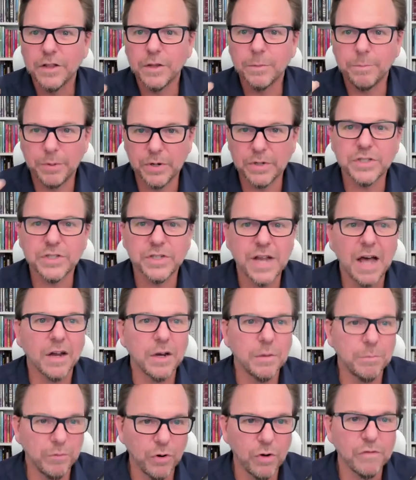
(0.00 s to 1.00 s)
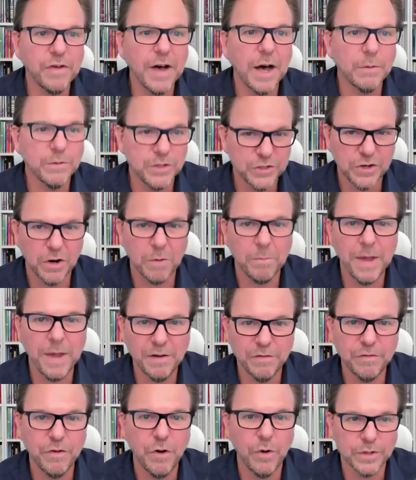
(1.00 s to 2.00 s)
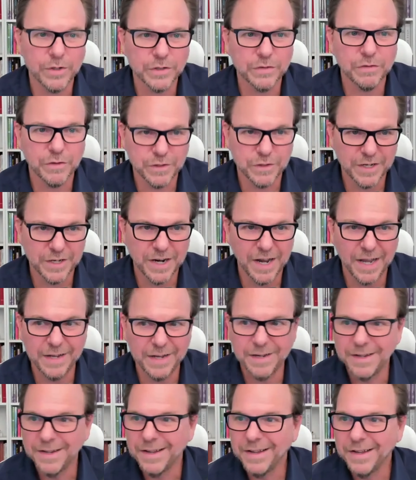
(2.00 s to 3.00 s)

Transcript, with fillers: the personality profile, which is our main focus for tonight.